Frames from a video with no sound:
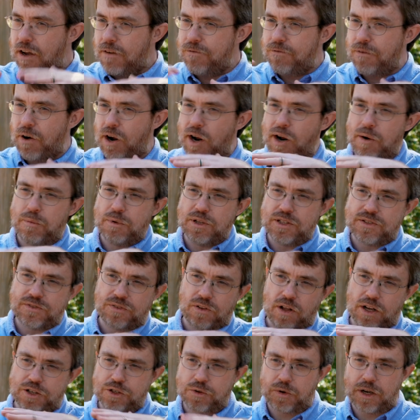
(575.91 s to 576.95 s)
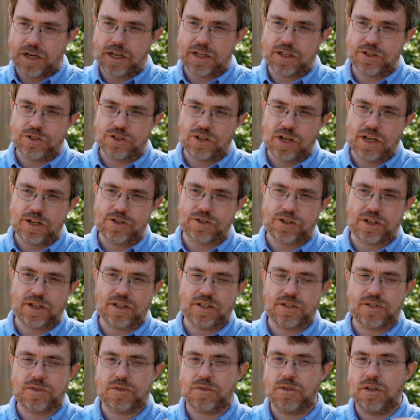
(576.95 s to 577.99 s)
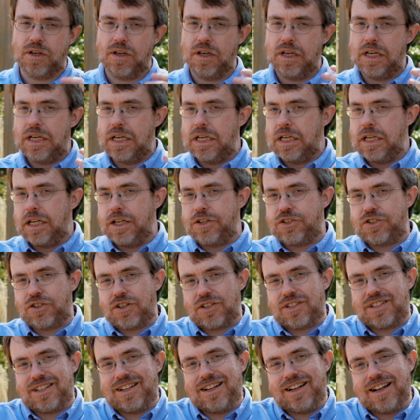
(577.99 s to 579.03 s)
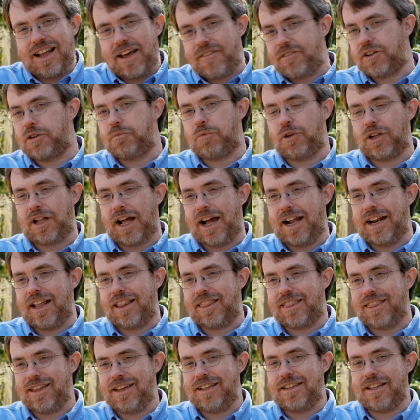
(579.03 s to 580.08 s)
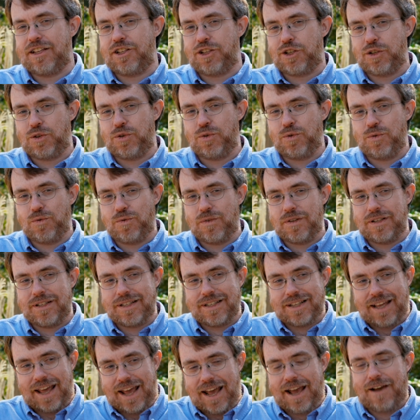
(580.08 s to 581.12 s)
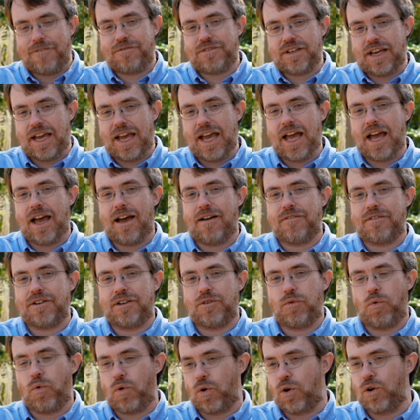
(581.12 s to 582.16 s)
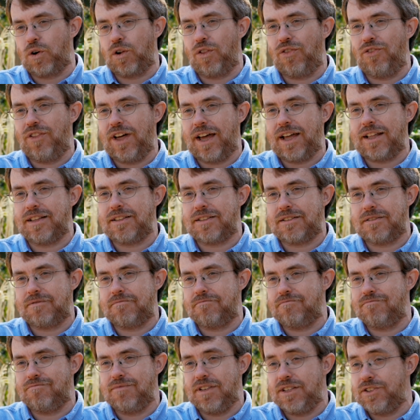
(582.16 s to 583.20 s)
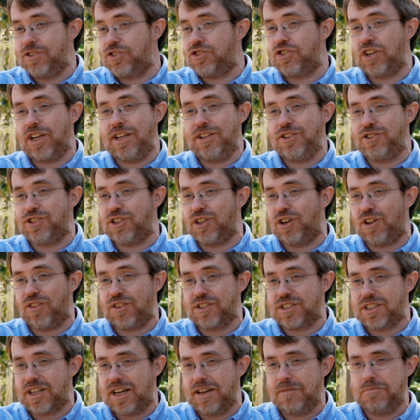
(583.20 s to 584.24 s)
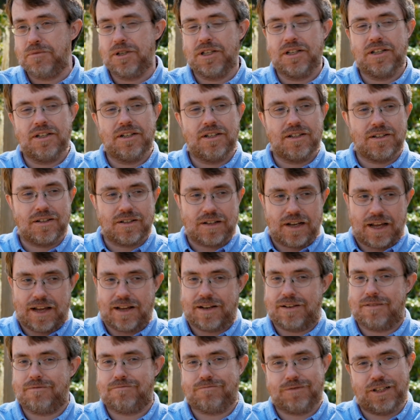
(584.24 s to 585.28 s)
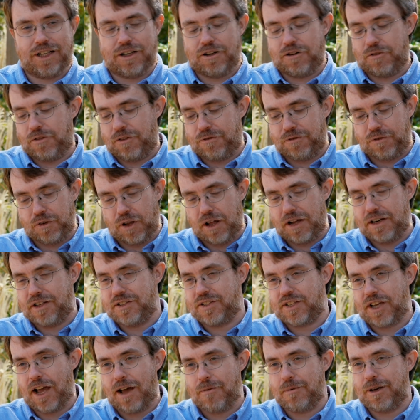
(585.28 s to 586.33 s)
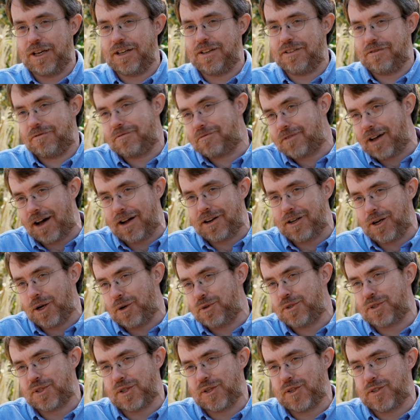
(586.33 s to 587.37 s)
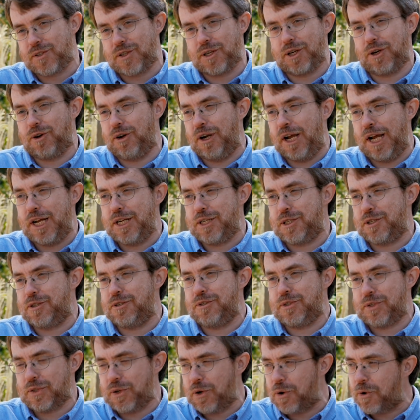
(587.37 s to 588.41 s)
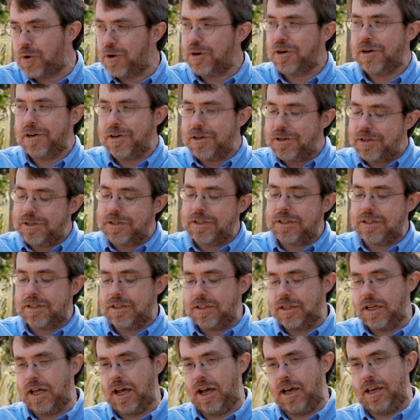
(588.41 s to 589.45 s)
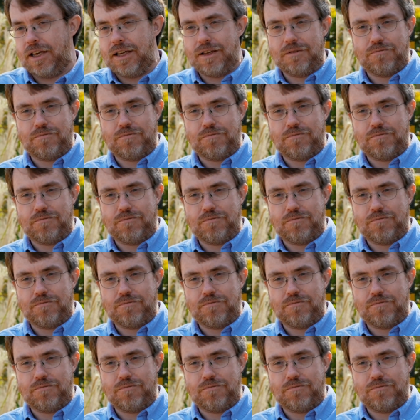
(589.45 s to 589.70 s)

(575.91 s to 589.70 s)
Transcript: environment's fluctuating and changing. It's just an inevitable kind of thing that you have to have in a world that is changing all the time. And, you know, the flood is coming. God knows this at creation, so yeah,